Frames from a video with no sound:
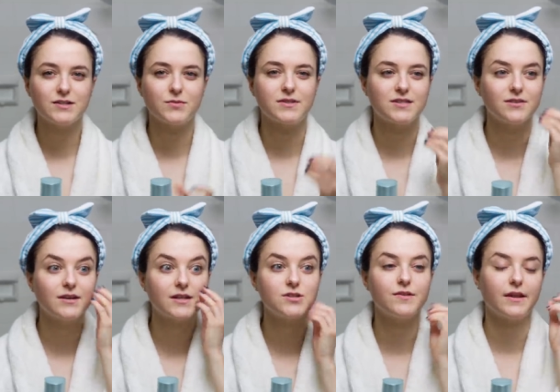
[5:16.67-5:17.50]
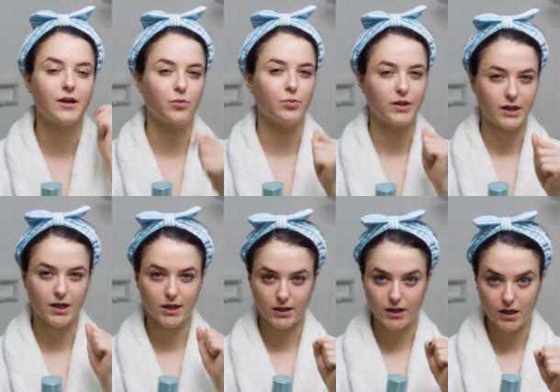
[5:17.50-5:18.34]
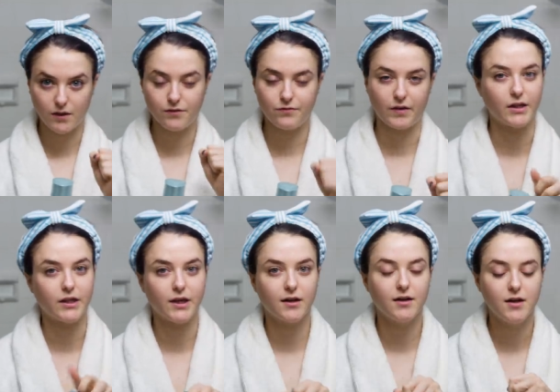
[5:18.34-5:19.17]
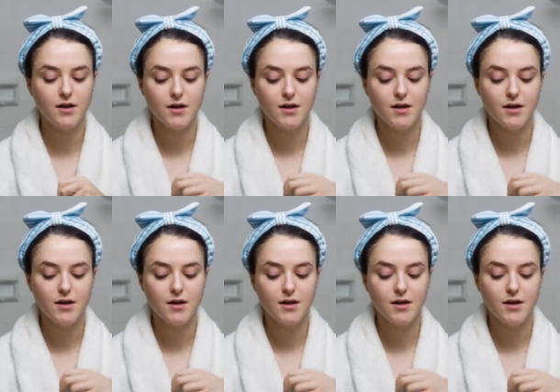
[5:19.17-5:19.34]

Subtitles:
so it still gets you that like really clean feeling,